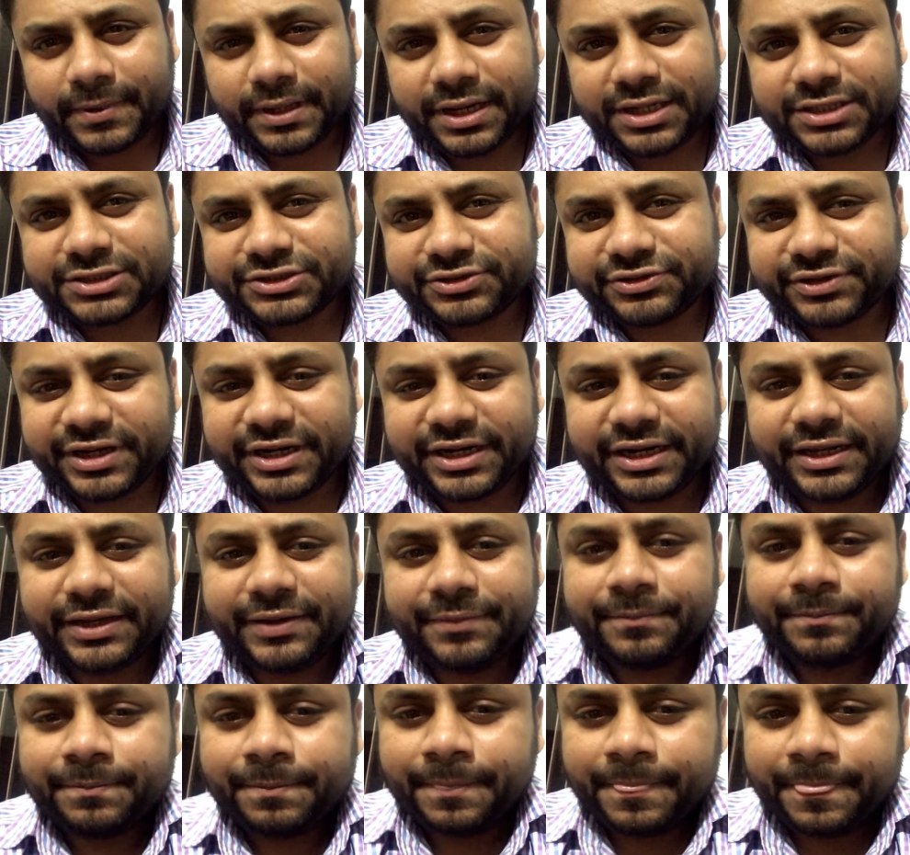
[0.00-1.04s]
It's
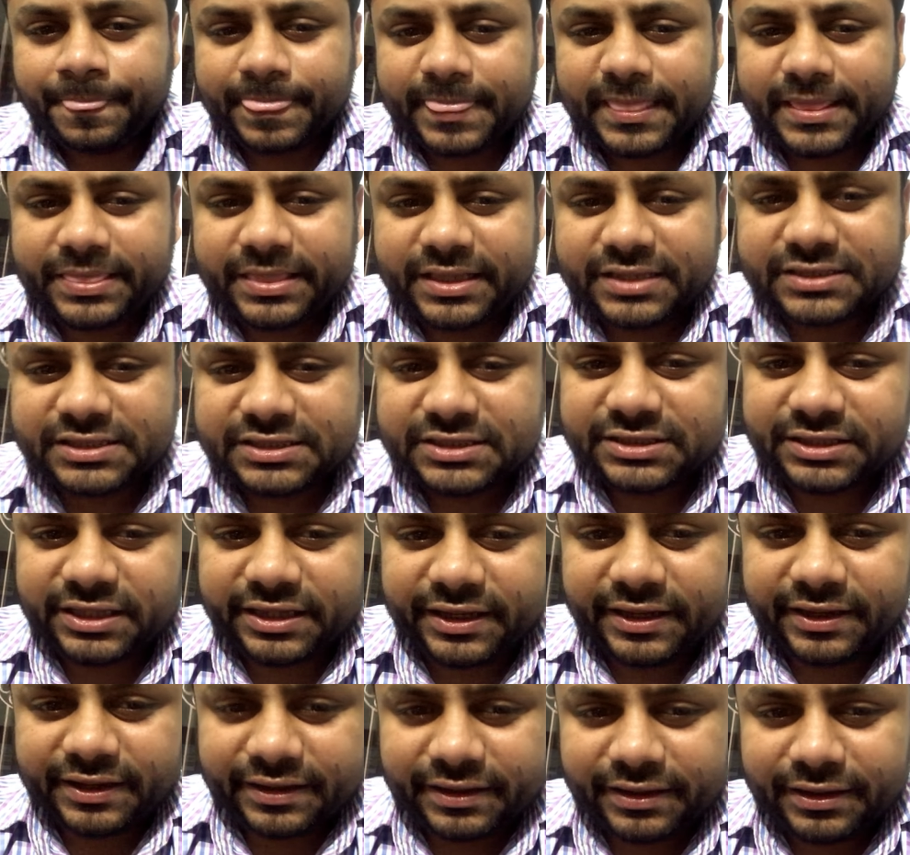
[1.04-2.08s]
really, this is
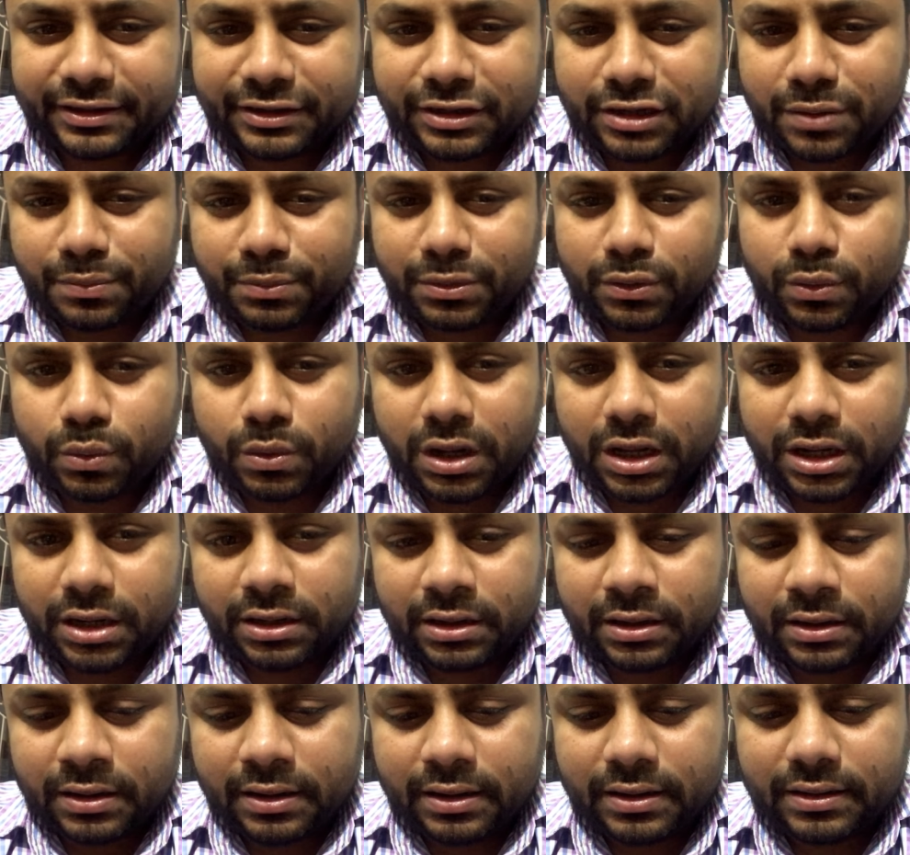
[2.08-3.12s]
the number
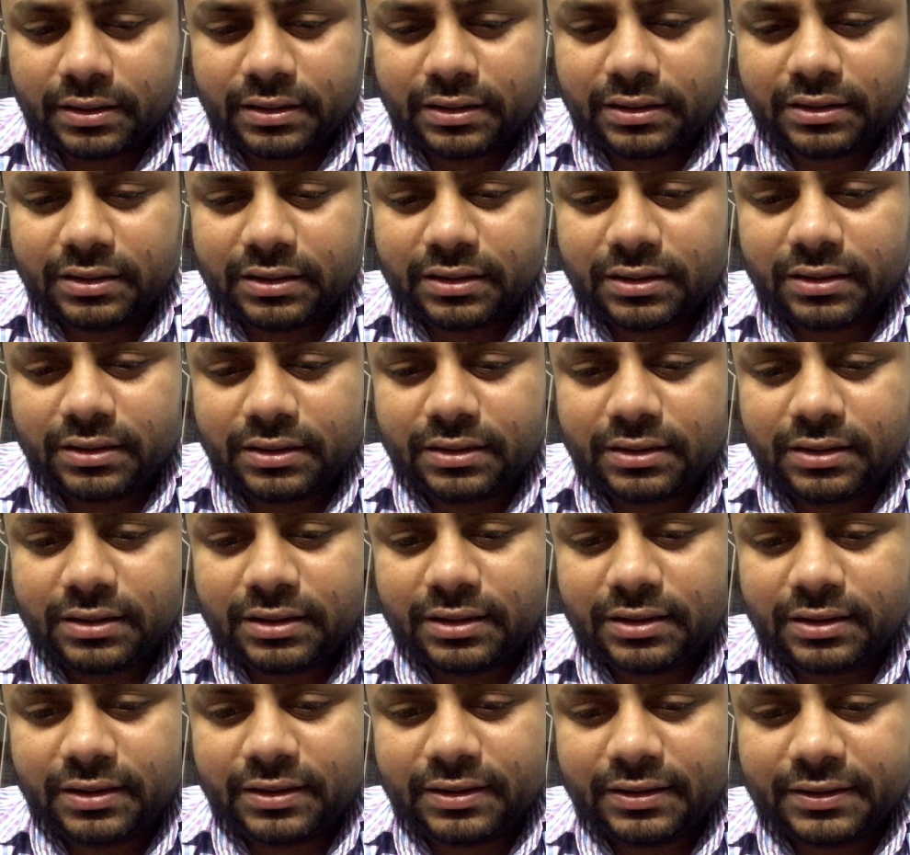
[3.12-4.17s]
one,
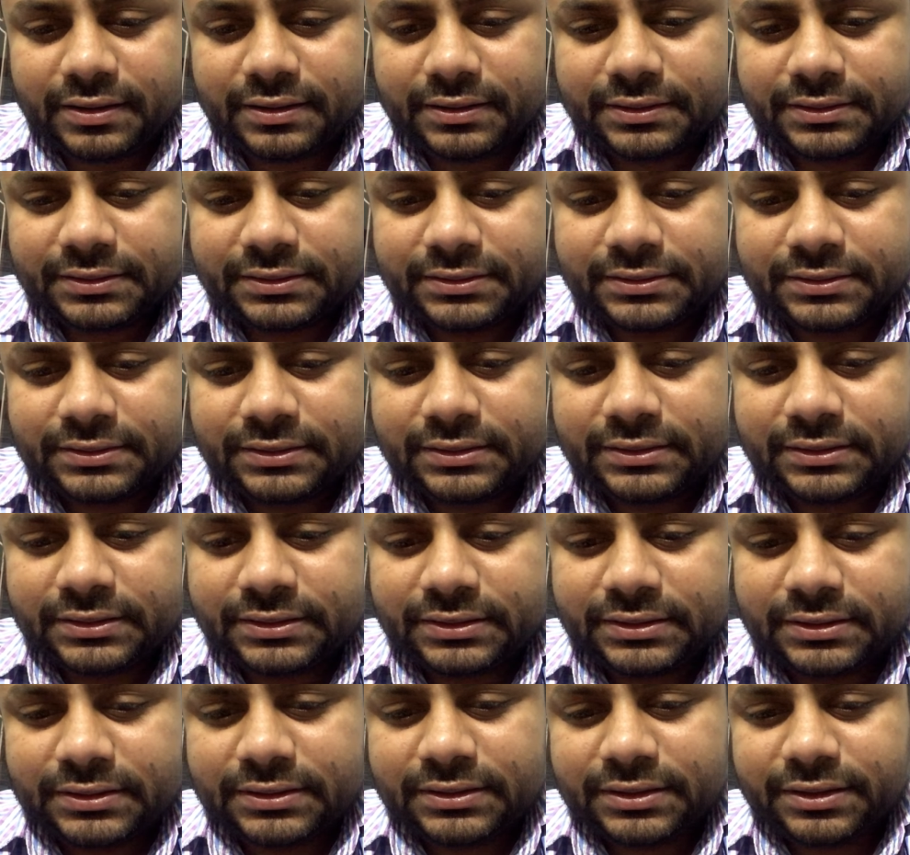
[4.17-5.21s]
uh,
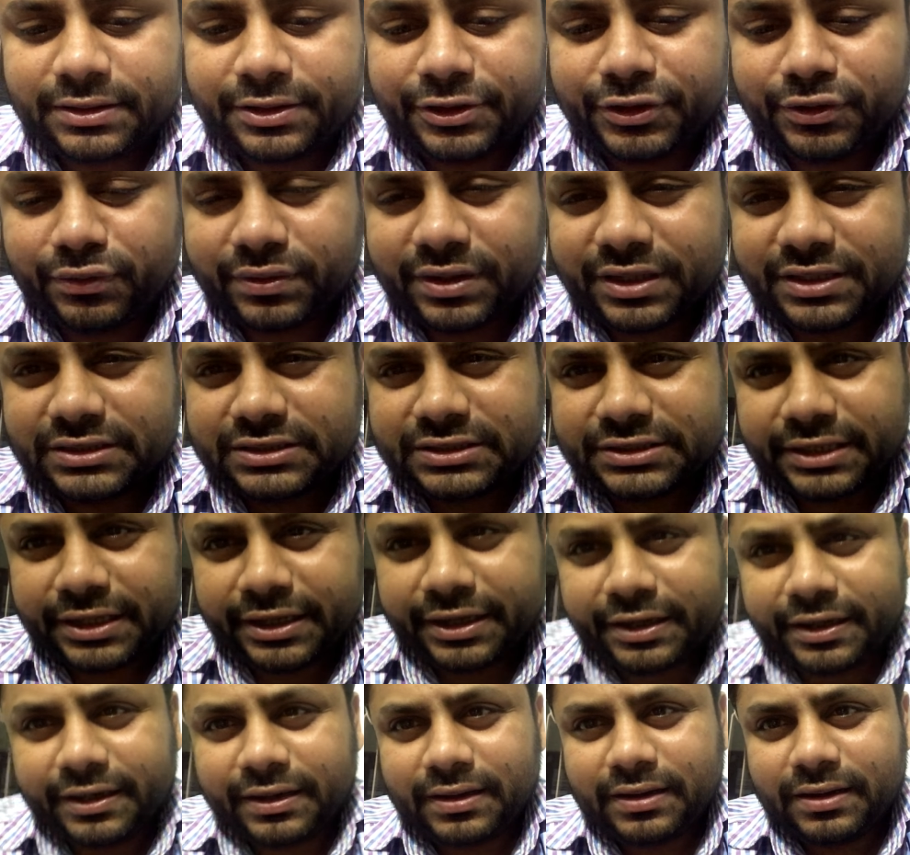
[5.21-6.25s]
you can
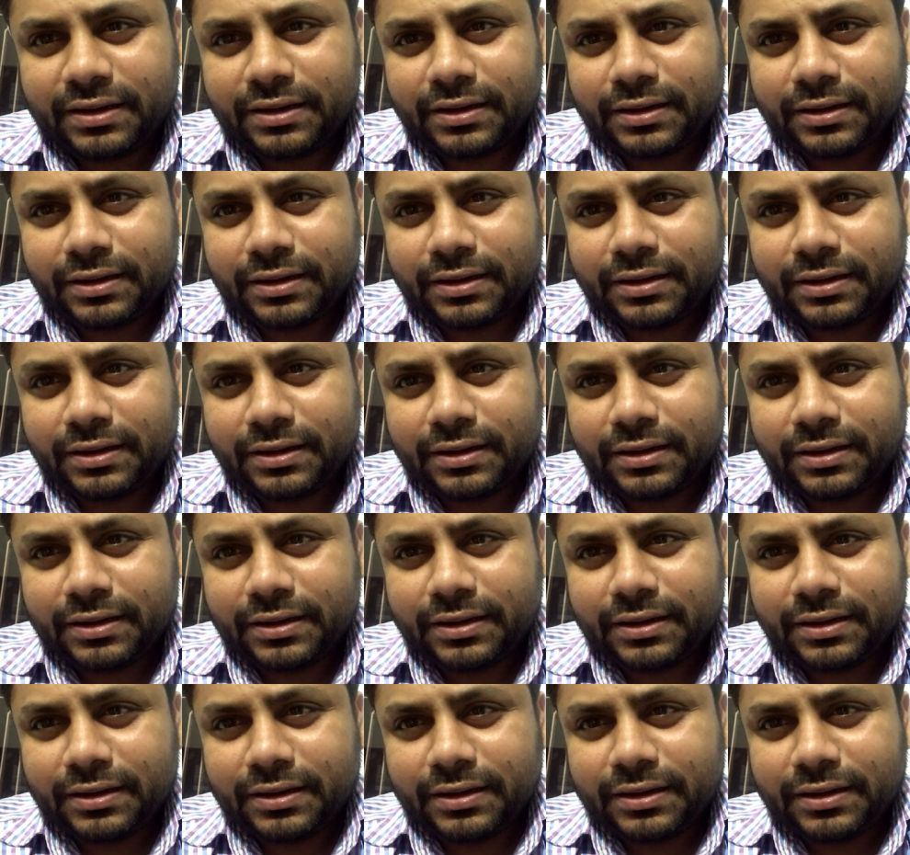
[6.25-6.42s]
say,